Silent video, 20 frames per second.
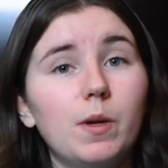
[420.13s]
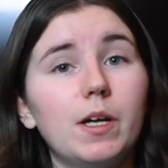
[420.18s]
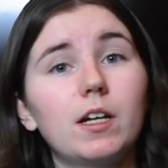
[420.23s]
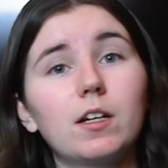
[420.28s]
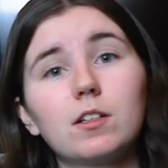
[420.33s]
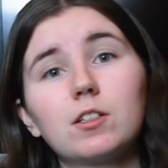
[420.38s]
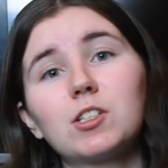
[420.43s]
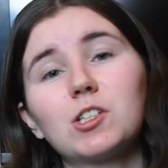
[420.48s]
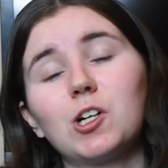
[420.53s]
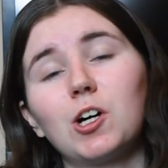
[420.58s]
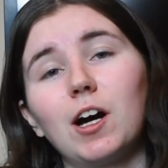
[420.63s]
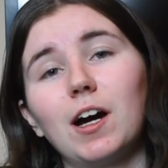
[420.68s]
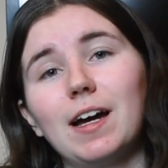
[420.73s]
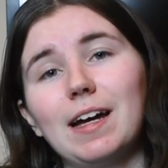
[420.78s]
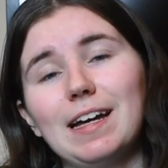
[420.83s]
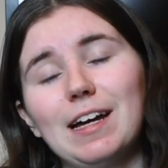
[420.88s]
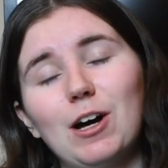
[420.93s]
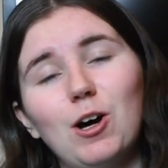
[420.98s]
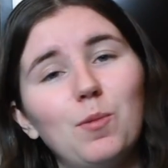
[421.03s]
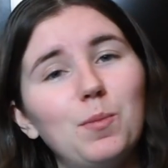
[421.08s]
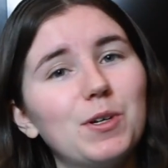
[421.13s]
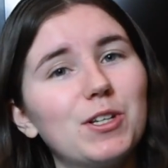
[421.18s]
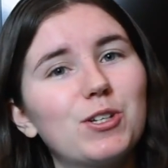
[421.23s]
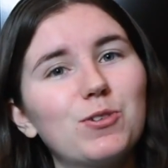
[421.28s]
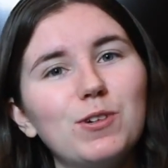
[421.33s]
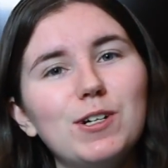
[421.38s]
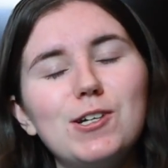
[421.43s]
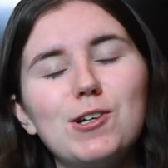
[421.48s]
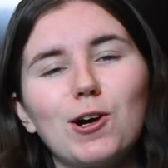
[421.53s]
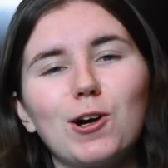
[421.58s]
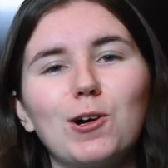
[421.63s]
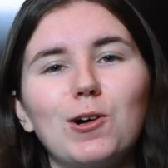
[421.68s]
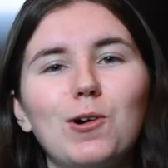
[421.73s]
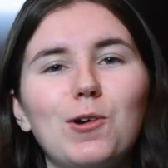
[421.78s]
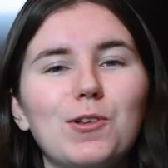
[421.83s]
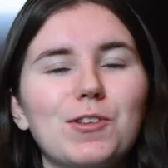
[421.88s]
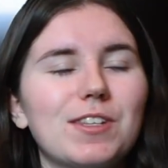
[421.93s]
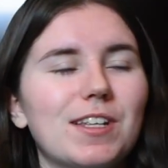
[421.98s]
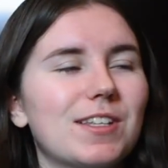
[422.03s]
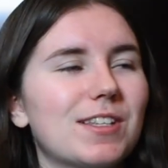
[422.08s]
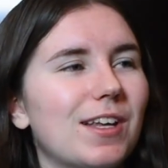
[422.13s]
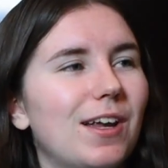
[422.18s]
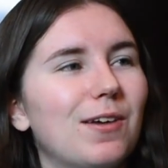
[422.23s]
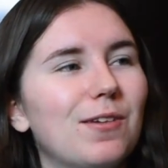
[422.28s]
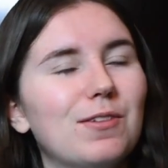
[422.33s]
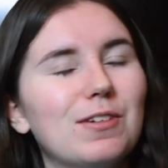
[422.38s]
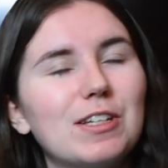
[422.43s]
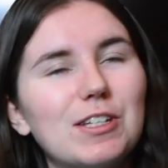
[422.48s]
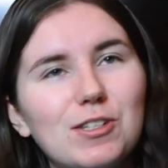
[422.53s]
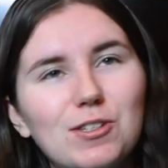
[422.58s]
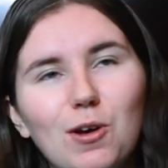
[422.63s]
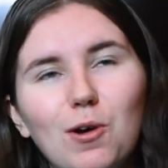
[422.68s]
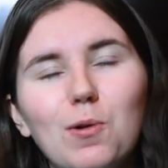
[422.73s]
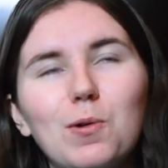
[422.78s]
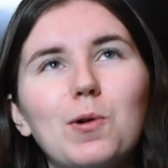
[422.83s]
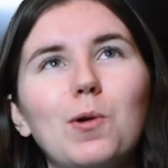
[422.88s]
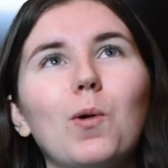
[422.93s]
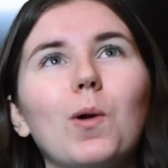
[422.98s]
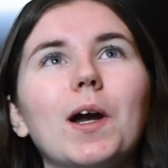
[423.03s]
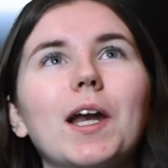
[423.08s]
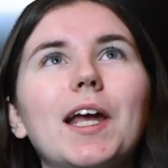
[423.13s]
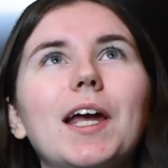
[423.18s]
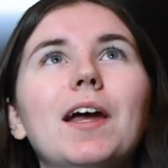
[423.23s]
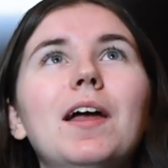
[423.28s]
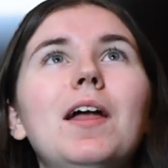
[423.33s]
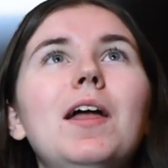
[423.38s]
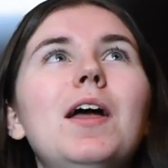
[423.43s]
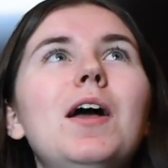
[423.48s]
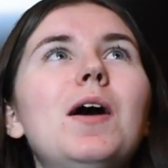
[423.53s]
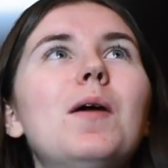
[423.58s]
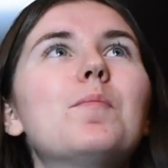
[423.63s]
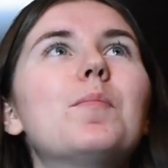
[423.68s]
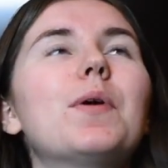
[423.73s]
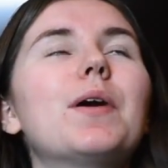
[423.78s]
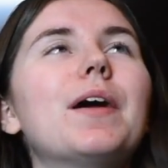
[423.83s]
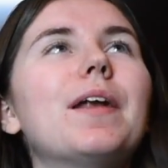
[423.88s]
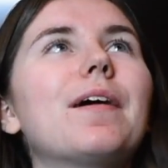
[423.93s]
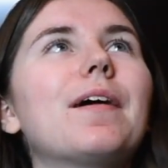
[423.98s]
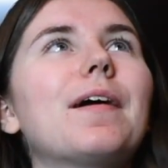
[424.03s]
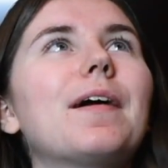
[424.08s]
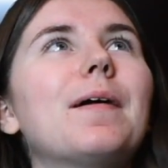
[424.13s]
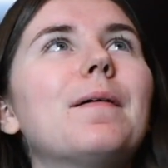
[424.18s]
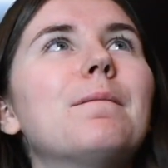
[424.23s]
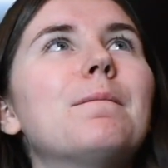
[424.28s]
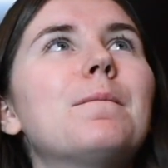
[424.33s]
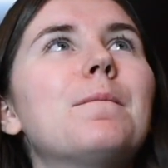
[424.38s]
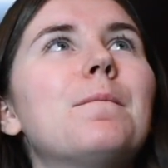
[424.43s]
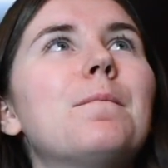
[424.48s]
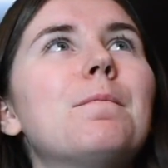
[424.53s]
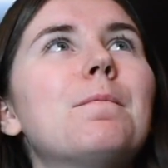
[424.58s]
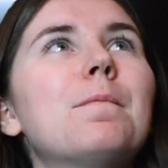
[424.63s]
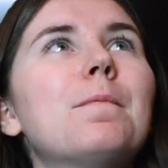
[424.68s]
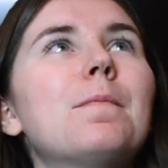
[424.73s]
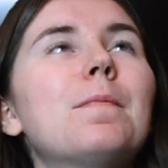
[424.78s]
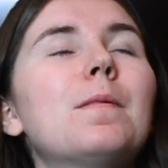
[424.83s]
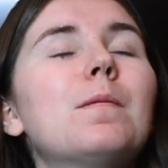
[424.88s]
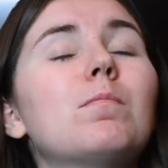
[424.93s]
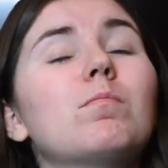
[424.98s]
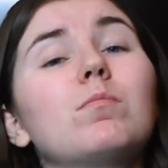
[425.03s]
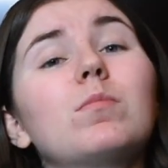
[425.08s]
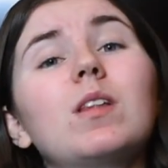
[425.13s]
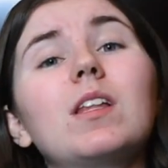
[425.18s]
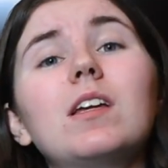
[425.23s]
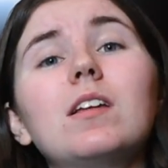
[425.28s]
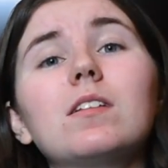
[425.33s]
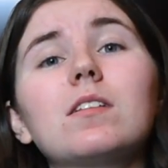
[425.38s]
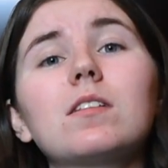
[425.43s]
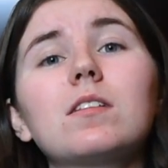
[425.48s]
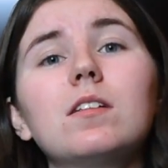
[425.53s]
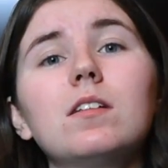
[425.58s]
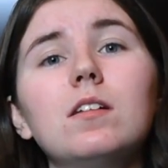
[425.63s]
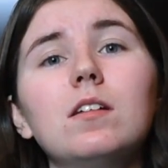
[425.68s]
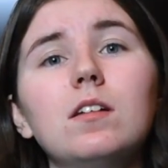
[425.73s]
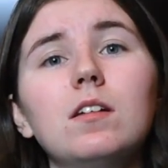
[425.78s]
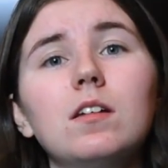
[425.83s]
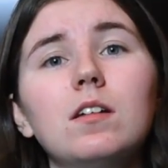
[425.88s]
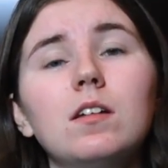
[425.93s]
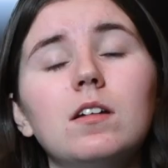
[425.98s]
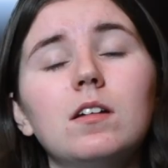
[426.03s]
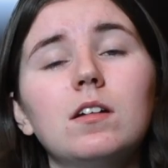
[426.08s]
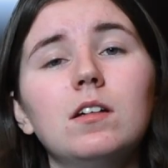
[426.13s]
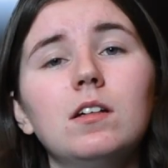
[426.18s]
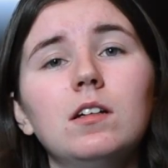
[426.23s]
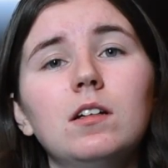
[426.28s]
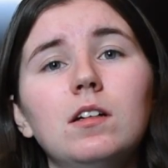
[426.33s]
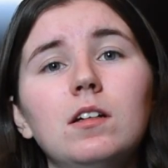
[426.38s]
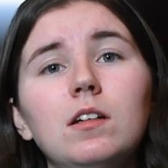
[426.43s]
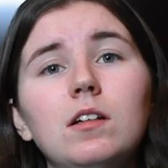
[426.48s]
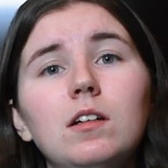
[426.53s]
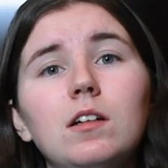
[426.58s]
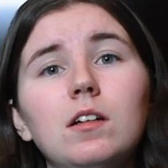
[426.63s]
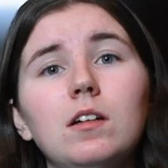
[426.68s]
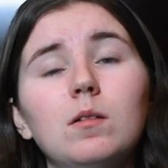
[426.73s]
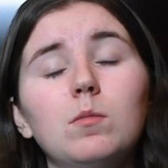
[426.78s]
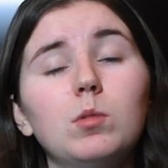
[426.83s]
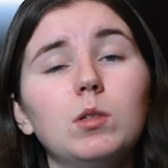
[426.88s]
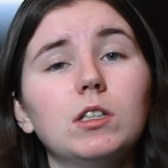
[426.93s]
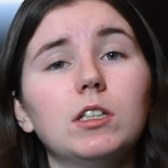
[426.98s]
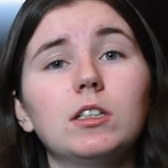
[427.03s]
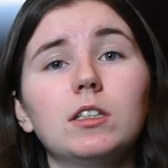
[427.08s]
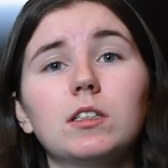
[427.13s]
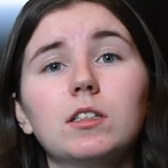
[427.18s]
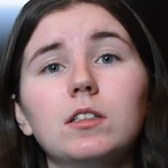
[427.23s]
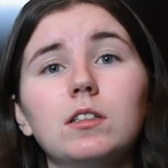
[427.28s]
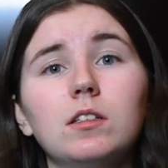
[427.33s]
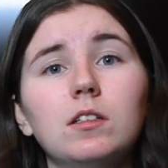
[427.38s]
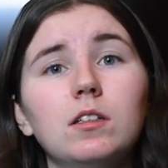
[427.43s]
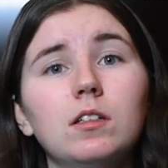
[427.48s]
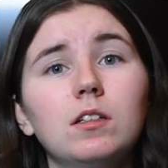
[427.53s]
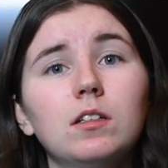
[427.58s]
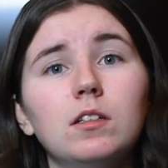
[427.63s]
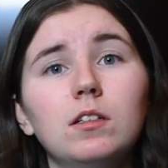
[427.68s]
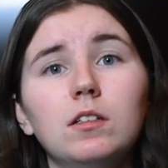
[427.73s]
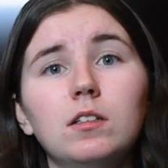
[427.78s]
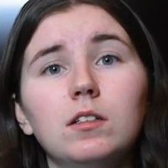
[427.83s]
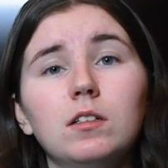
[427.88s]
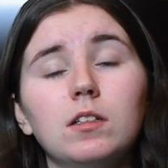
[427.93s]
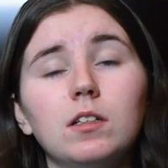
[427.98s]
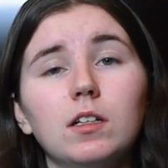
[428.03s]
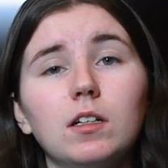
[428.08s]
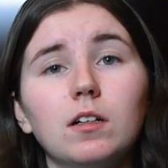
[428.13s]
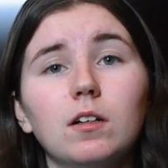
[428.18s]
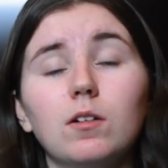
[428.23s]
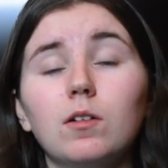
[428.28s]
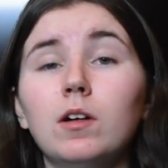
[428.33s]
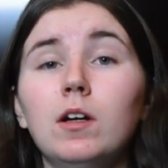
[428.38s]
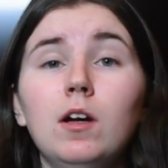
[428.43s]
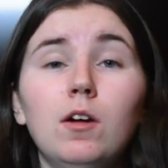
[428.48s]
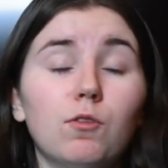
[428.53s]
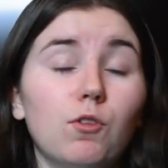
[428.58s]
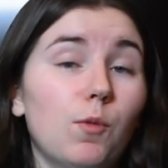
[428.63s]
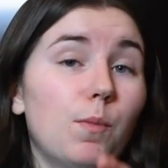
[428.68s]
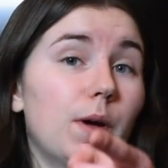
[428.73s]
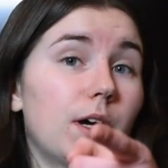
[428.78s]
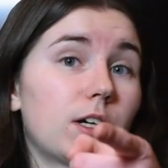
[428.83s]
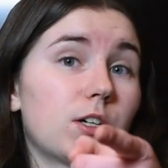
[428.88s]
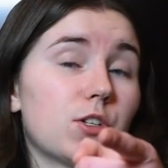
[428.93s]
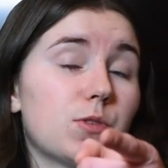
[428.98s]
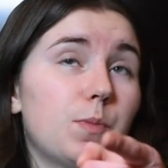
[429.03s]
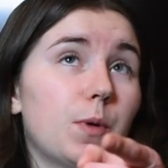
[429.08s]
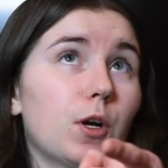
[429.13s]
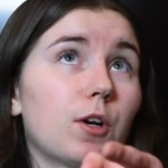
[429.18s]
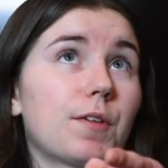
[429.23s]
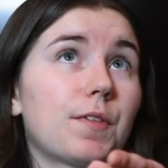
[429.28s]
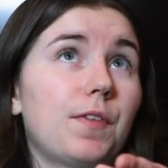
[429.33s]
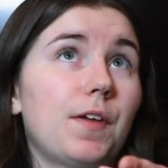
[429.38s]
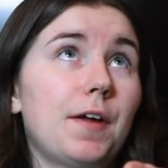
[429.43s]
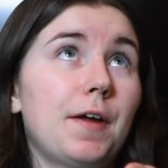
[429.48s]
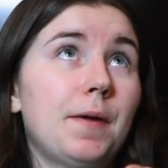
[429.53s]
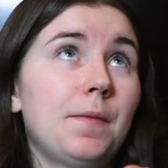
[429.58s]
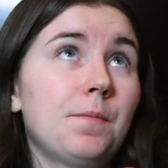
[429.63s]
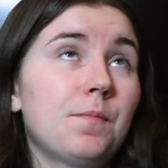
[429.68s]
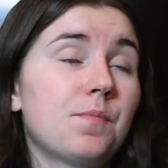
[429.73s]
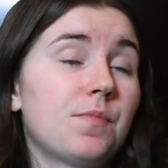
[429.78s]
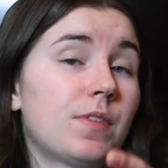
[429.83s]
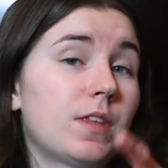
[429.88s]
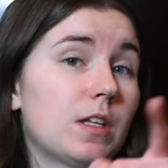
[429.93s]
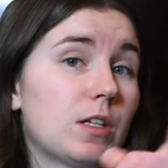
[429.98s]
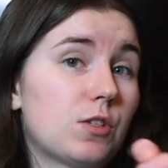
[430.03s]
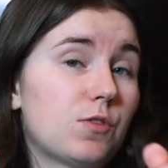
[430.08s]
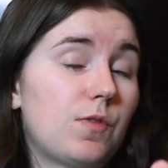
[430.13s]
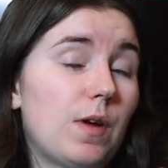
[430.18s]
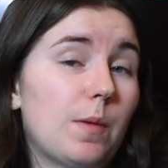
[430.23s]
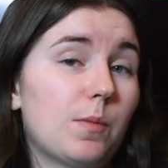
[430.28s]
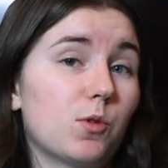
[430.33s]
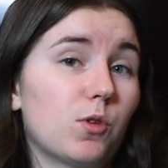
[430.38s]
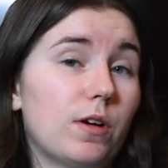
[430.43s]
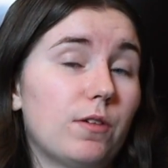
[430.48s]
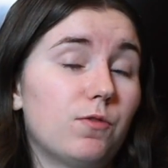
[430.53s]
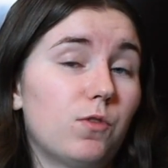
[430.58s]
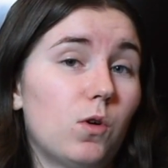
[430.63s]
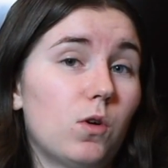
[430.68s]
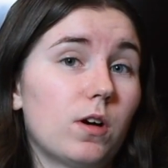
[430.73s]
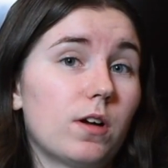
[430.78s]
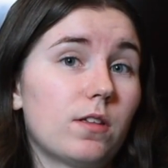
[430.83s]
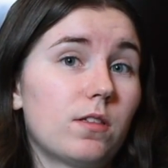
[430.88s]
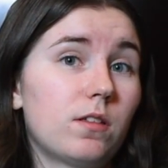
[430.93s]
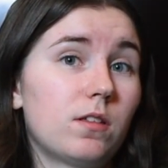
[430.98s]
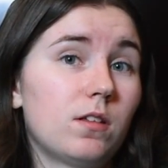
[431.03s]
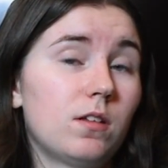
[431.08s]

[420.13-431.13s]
make us cry. Help us reach our goals. That sounded so corny, but please. Please. You know, Rebecca's birthday is February 4th.